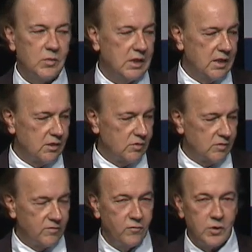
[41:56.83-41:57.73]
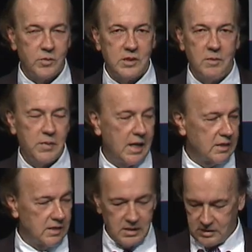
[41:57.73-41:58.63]
And the answer is with 40%
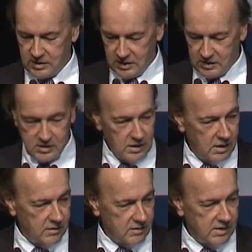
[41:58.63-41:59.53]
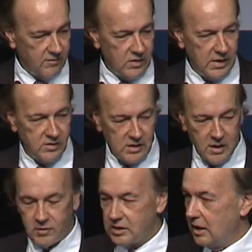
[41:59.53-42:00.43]
backing, it's
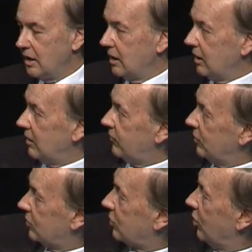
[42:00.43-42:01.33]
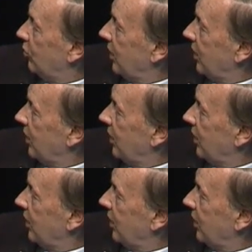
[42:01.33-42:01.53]
$7,000. If you use global